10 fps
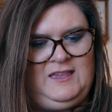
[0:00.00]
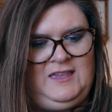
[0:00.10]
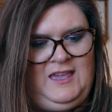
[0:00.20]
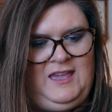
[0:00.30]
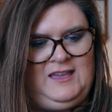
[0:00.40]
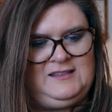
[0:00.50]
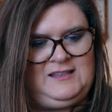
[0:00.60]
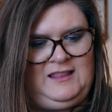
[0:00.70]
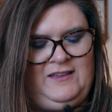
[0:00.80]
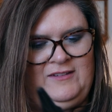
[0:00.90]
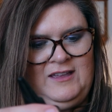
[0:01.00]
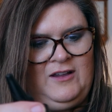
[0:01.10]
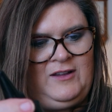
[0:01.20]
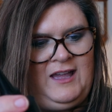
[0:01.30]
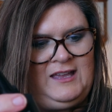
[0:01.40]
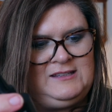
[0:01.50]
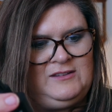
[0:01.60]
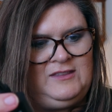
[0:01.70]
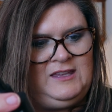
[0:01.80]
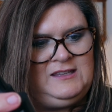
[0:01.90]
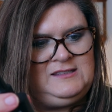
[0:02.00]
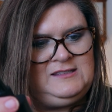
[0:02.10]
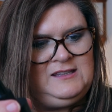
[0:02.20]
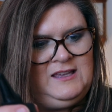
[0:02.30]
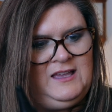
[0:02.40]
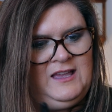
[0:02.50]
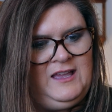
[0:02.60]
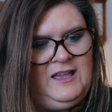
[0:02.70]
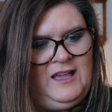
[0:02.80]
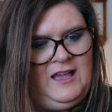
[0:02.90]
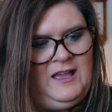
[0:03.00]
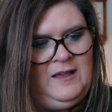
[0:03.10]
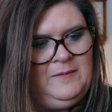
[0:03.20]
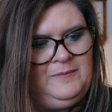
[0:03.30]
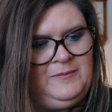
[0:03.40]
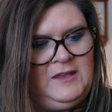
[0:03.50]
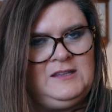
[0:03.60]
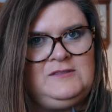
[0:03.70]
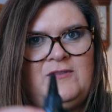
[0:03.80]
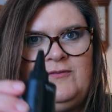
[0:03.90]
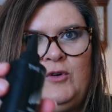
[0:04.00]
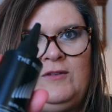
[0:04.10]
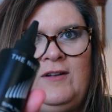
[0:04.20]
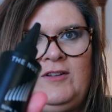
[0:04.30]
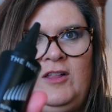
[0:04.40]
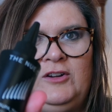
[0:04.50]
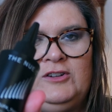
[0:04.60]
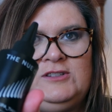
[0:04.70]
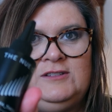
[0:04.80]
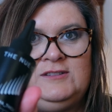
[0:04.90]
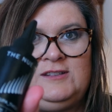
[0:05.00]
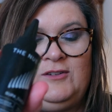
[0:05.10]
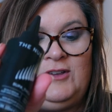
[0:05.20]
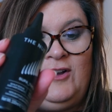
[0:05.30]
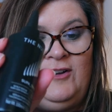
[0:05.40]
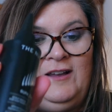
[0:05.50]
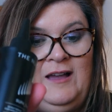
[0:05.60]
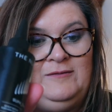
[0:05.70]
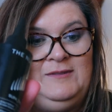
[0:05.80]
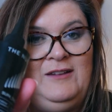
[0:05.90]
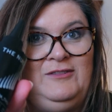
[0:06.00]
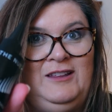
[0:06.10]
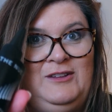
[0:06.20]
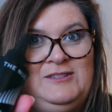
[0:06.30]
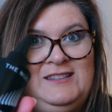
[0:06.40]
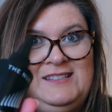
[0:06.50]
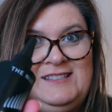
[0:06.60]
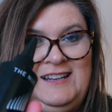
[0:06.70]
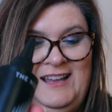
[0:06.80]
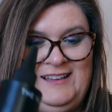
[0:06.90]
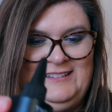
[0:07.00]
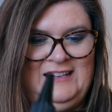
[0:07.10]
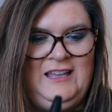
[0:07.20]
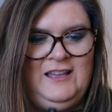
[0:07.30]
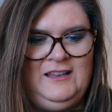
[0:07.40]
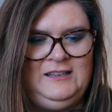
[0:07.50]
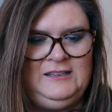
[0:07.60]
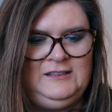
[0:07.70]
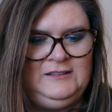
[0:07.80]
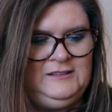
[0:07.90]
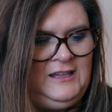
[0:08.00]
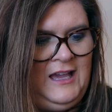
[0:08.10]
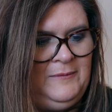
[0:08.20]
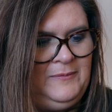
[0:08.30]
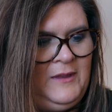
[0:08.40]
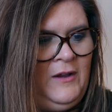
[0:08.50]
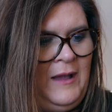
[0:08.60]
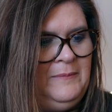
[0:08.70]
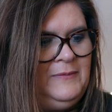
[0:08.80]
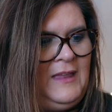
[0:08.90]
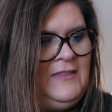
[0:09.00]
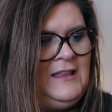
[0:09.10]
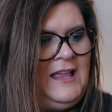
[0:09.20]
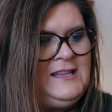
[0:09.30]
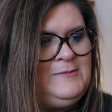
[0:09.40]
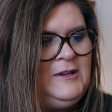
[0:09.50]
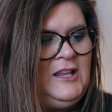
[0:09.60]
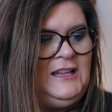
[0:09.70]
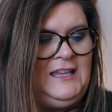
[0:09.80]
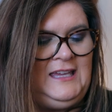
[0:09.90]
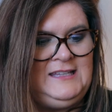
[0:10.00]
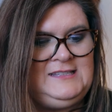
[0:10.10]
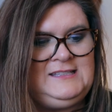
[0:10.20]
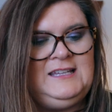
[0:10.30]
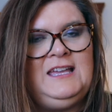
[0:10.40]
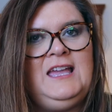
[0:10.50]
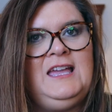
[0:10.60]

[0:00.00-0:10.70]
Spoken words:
Yes, I love it. Okay, so this is $45. So y'all, I'm definitely using this tonight. Yeah. Okay, and then last but not least,